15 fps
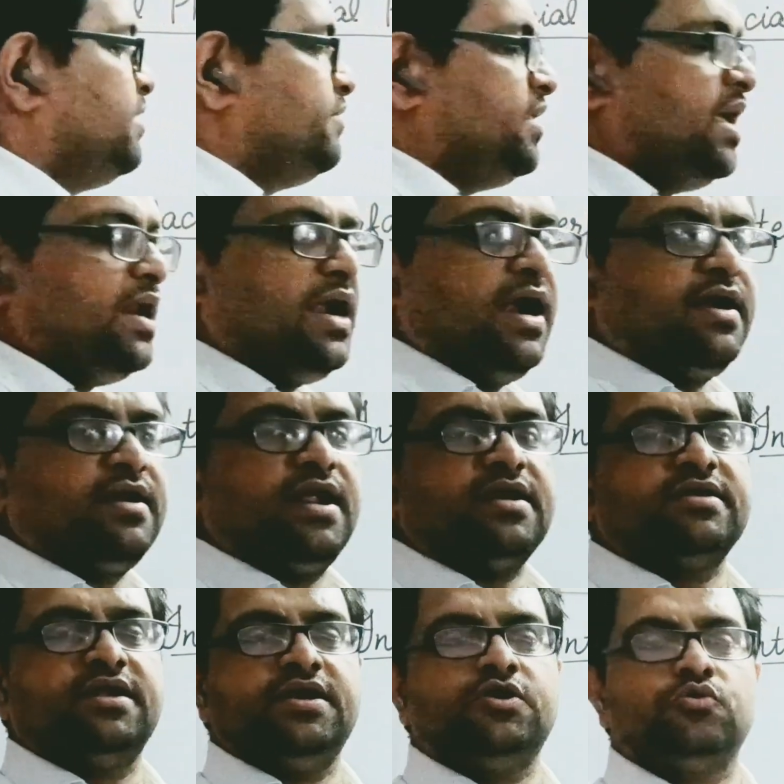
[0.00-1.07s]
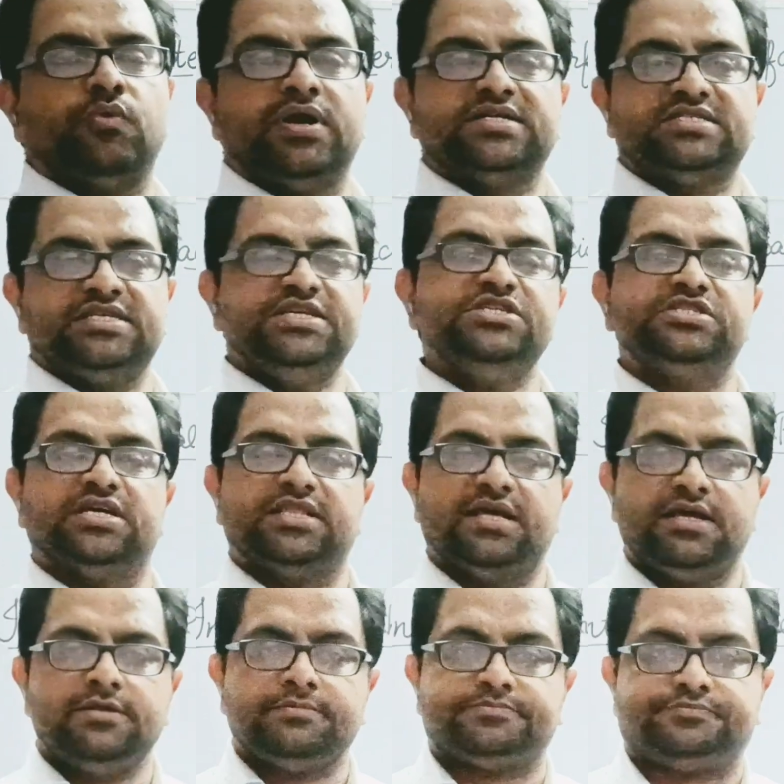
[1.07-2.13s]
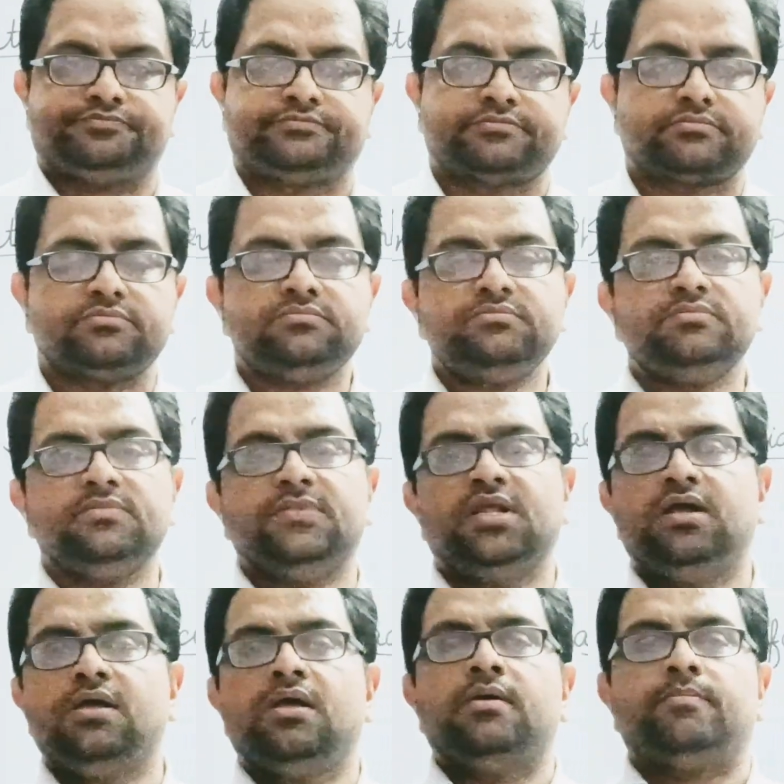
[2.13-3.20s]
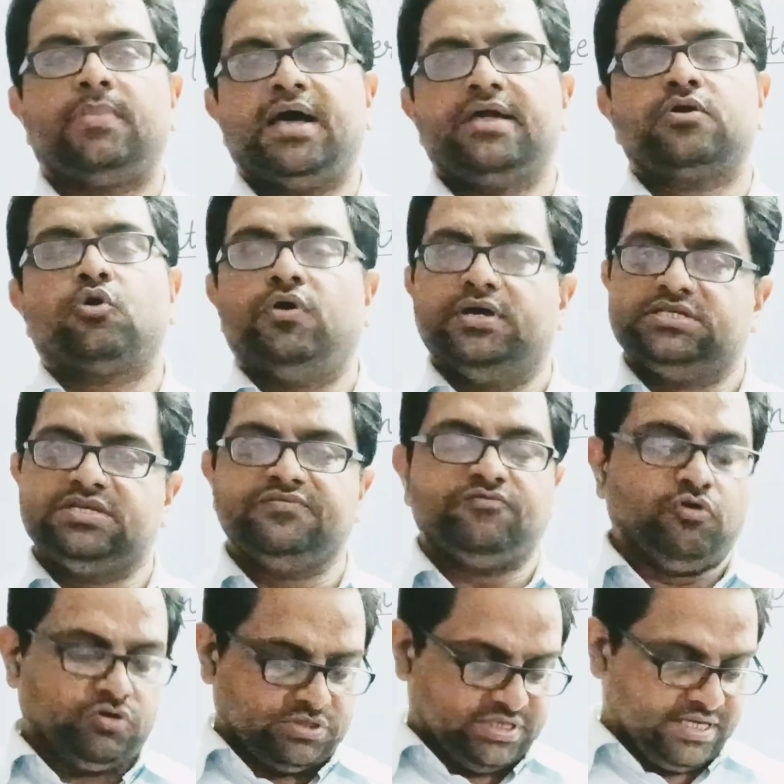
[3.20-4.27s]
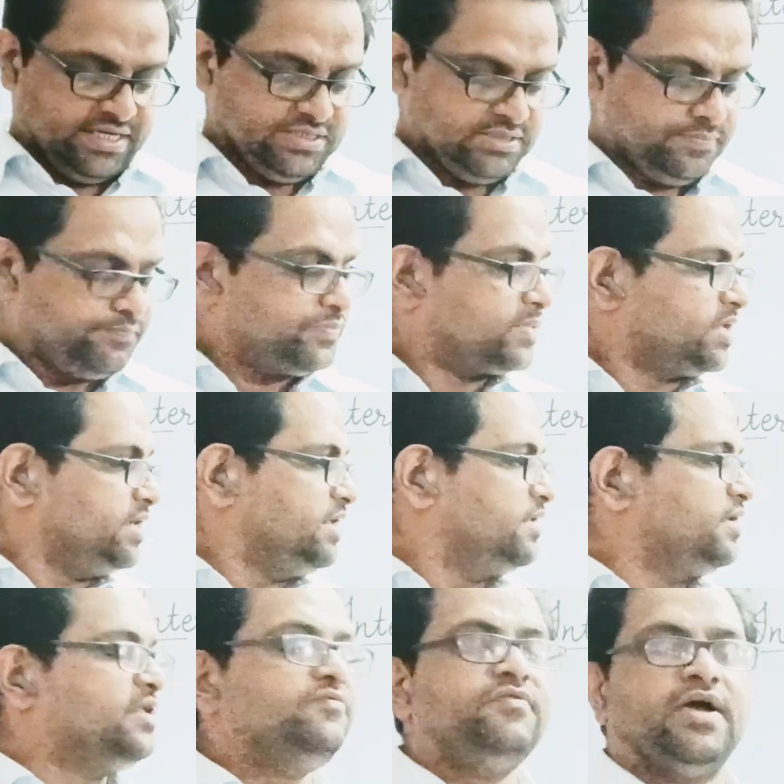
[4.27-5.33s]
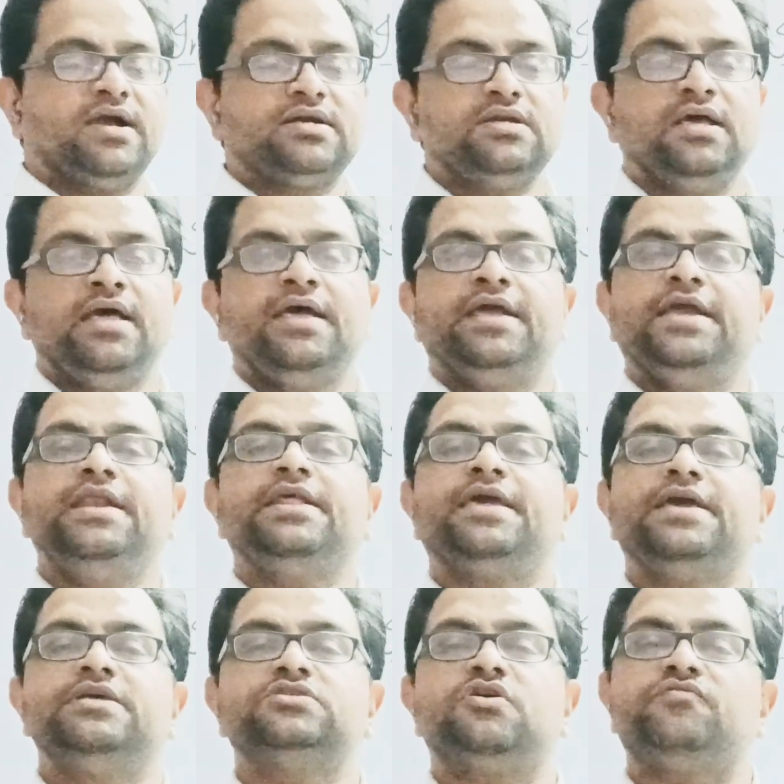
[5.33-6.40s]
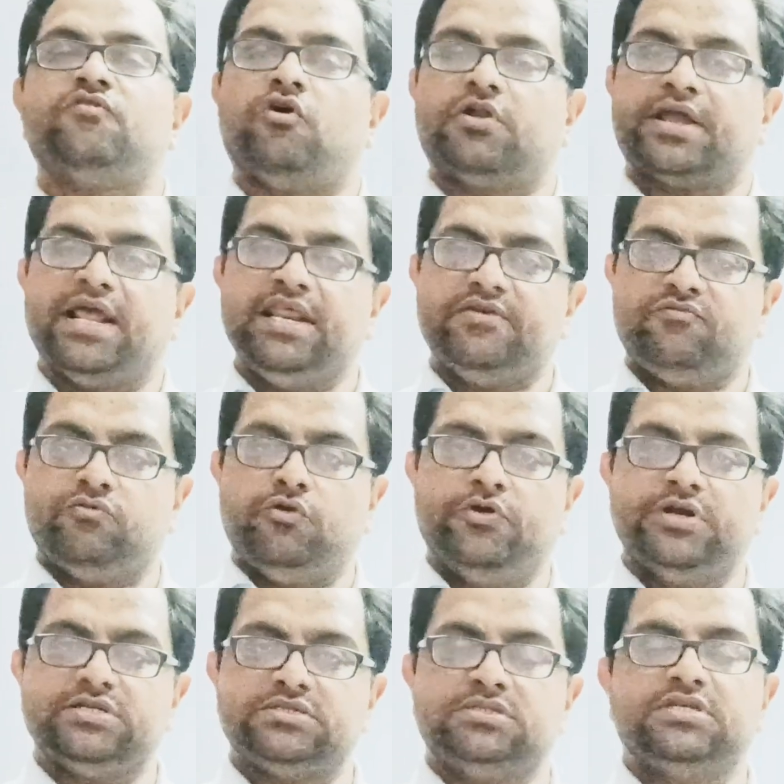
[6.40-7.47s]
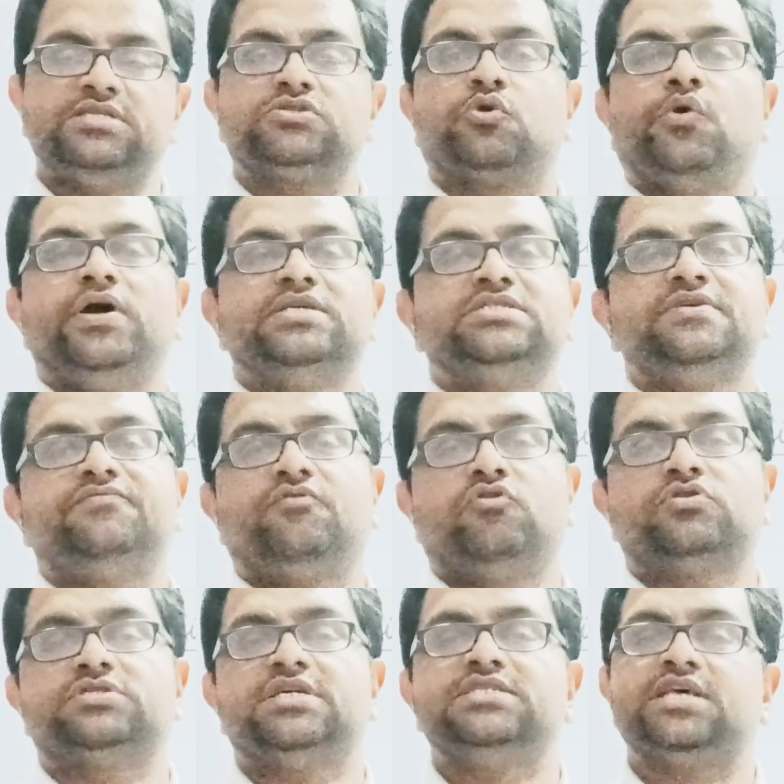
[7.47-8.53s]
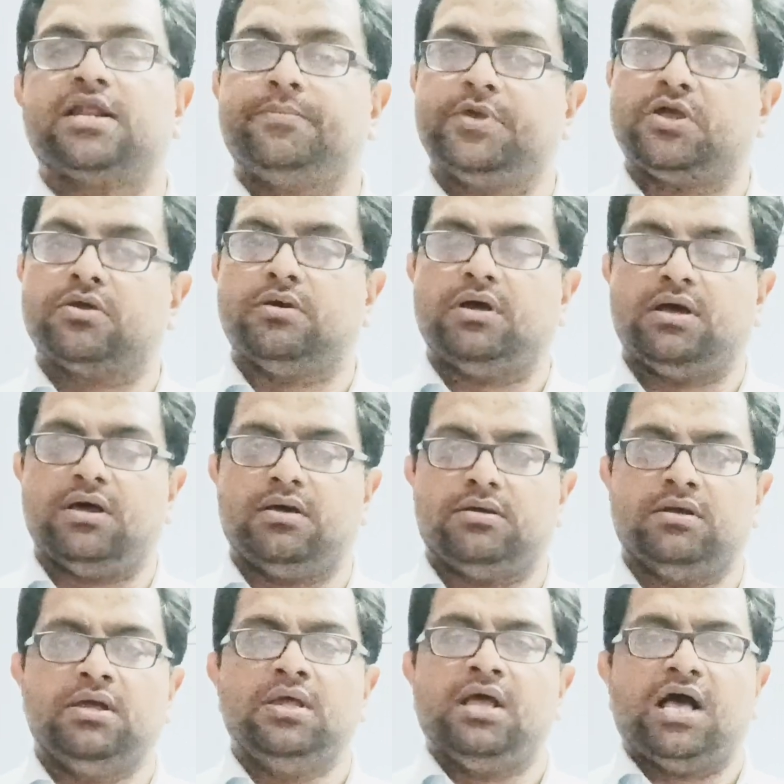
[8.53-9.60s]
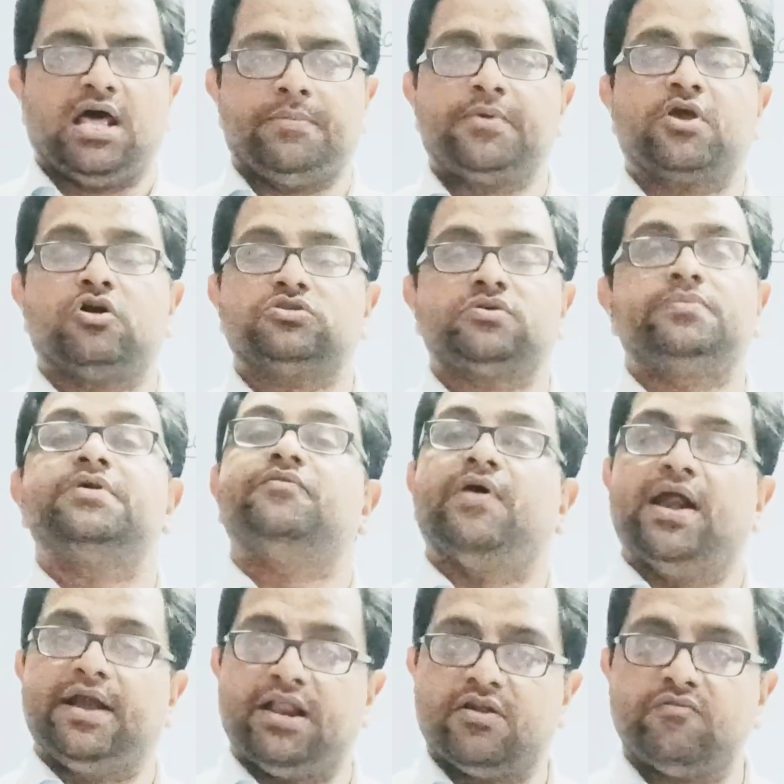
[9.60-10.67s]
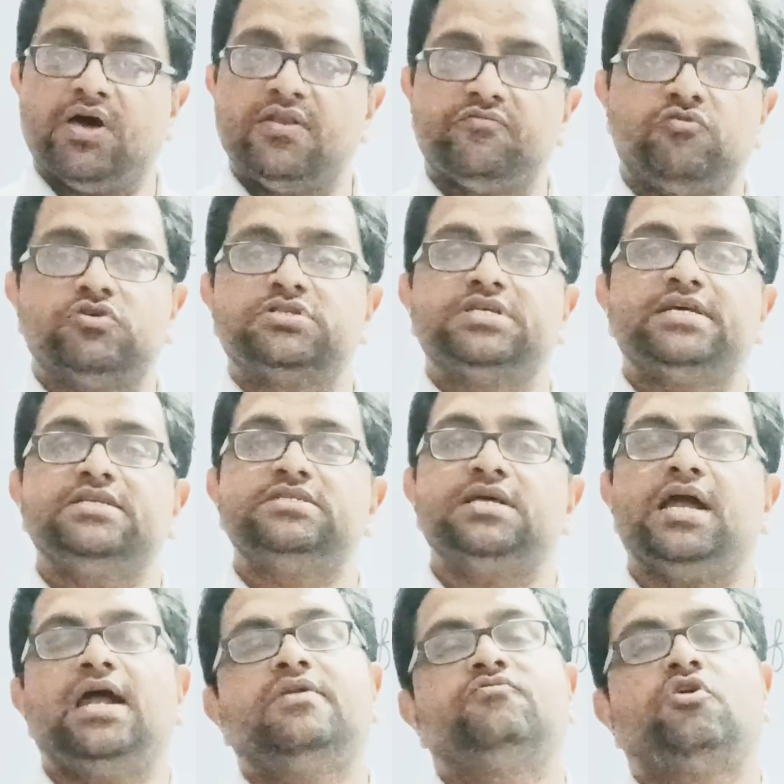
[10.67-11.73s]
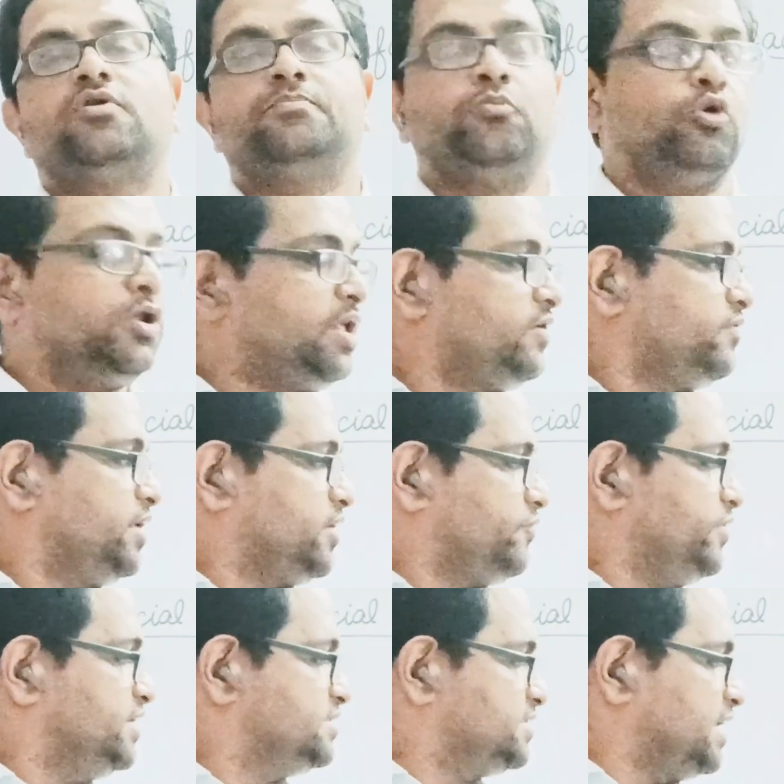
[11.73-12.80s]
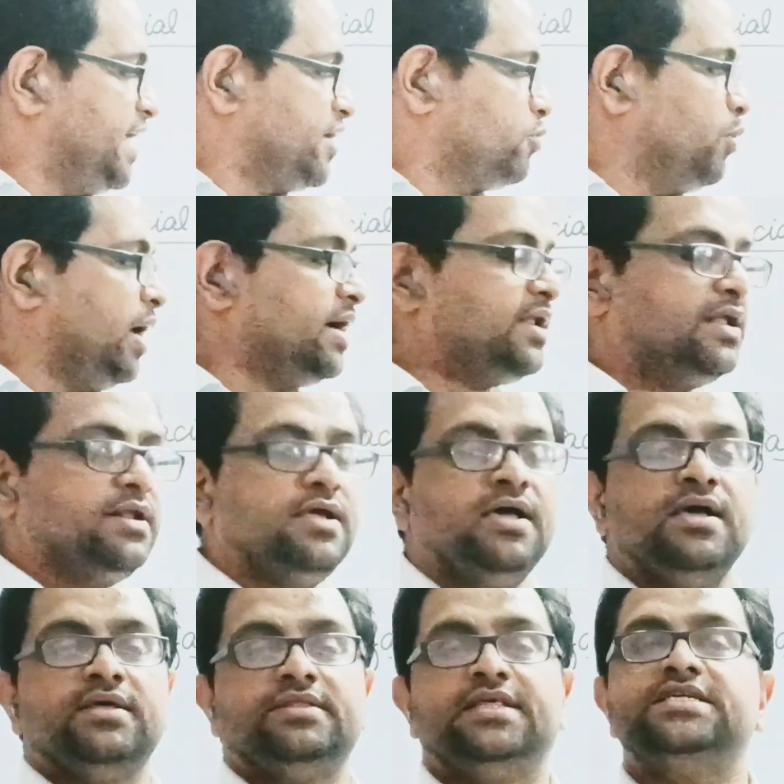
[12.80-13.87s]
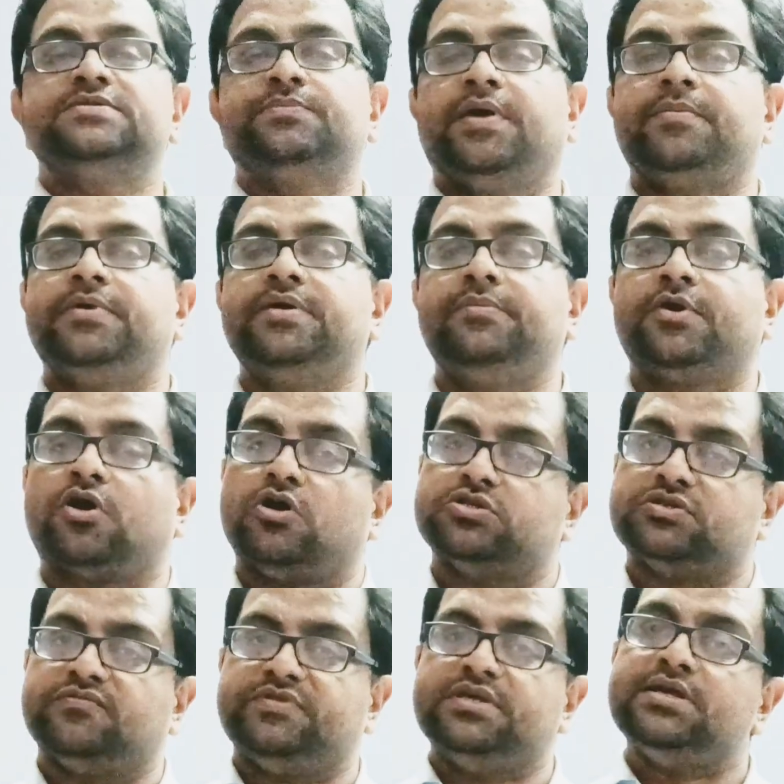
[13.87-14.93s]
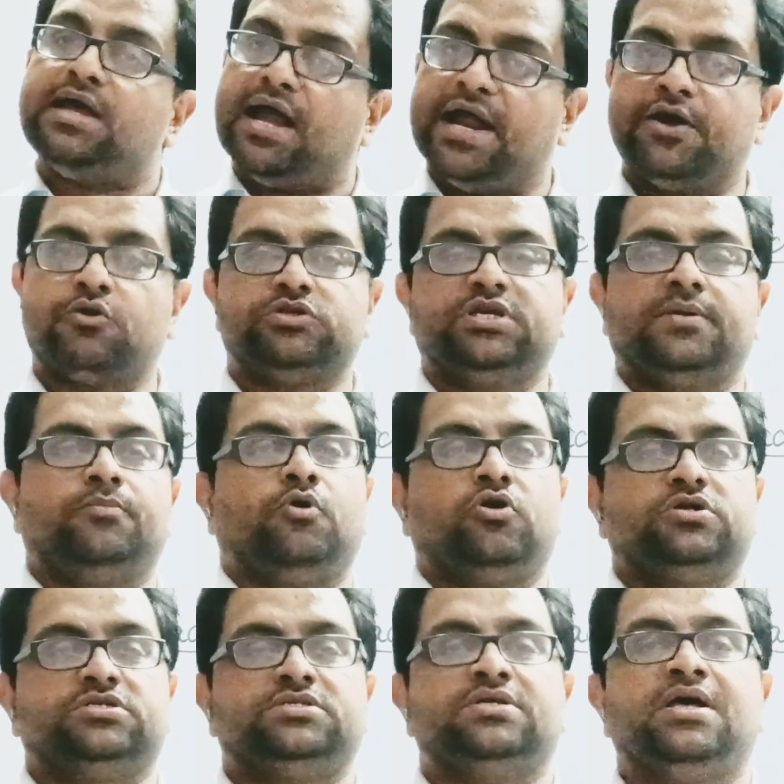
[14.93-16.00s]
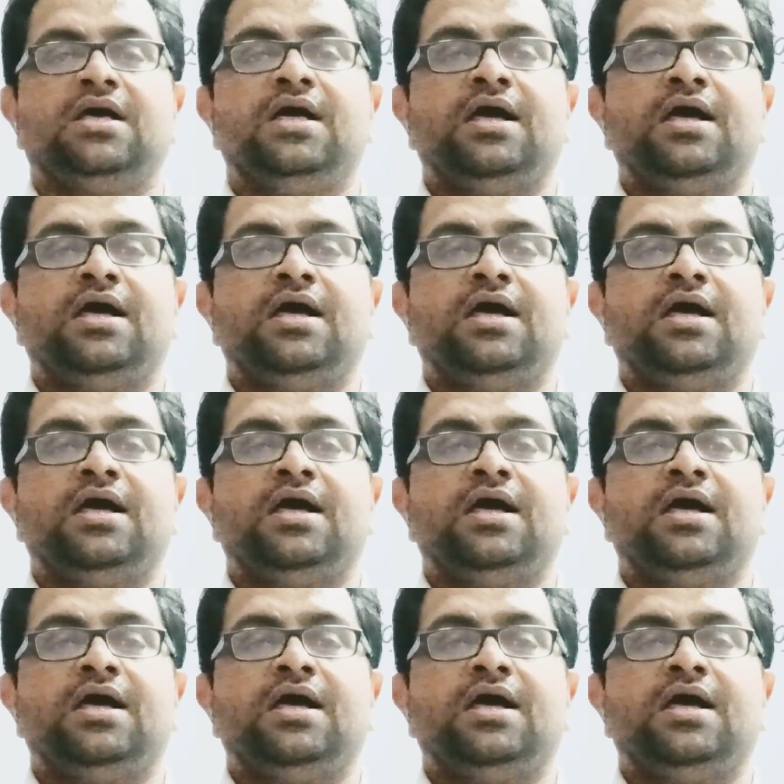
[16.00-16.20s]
They are attracted towards each other by cohesive forces. In fact, in case of organic fluids, these cohesive forces are because of the van der Waals forces, and for polar liquids like water, these may be because of the hydrogen bonds.